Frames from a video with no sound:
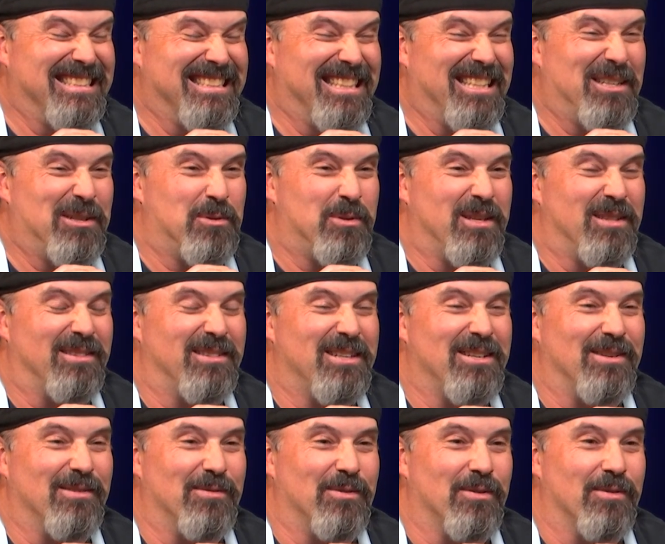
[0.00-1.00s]
I can only
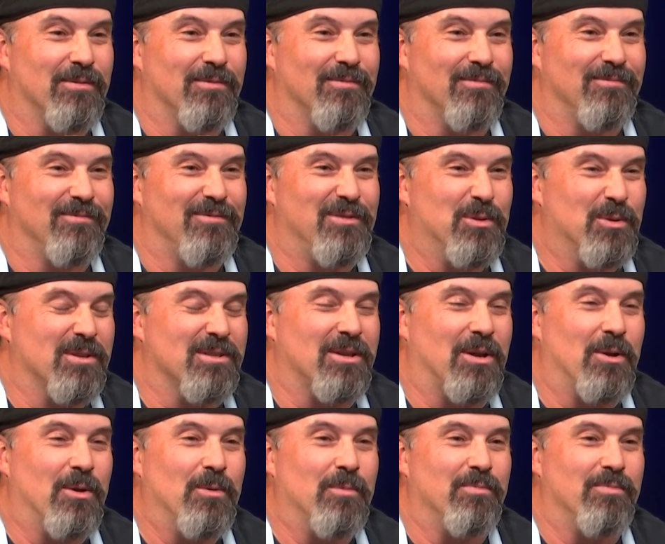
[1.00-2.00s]
think of the viewers
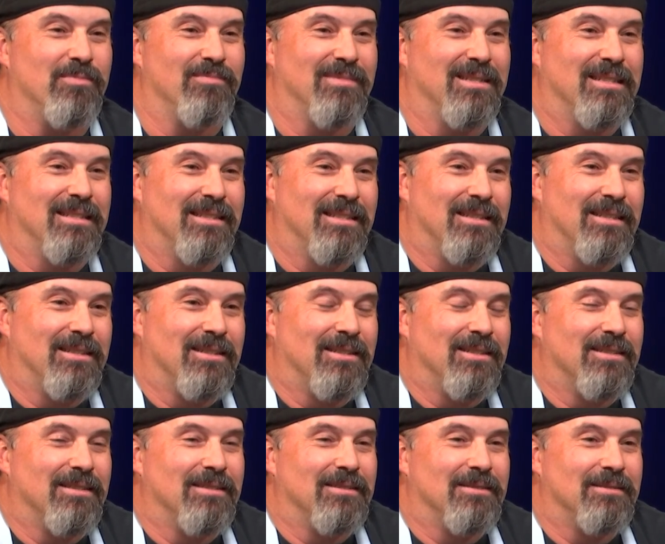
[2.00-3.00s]
at home
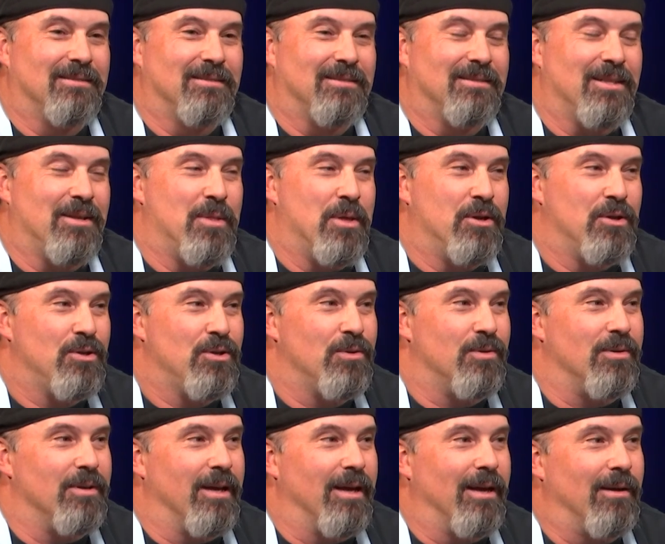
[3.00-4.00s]
in the
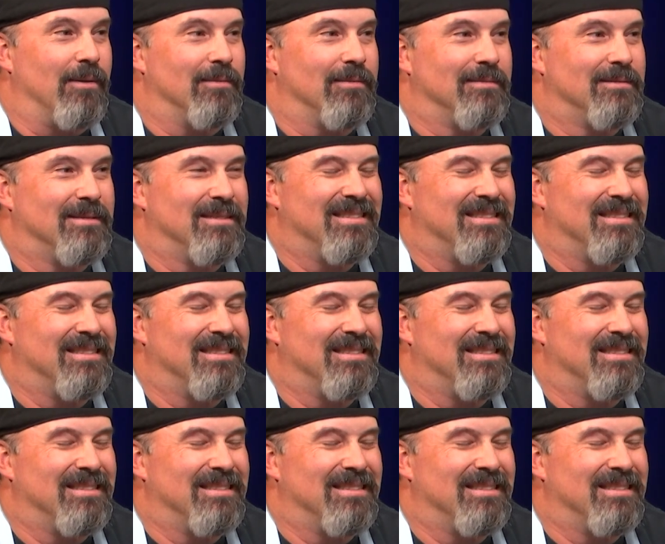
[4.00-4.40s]
nude now.